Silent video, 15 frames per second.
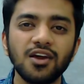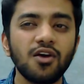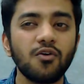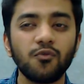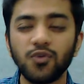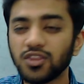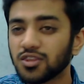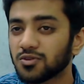
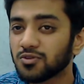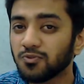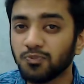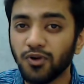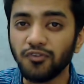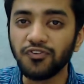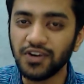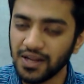with
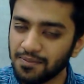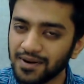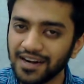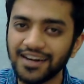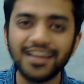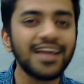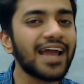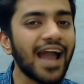
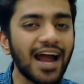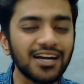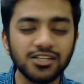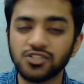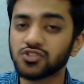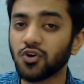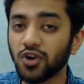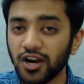profitability and a
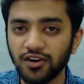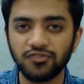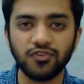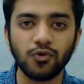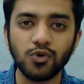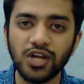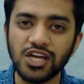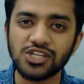solid
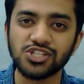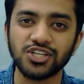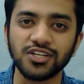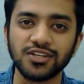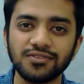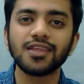foundation.